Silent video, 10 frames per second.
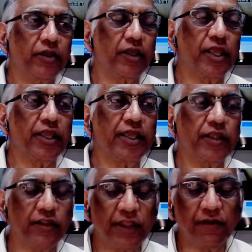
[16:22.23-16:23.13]

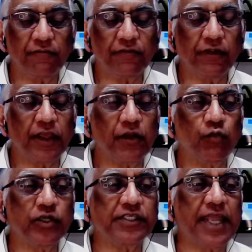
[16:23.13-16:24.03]
it, it, it
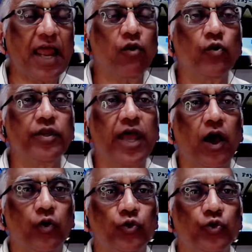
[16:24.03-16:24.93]
was narrowed
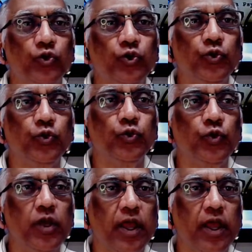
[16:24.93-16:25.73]
down to,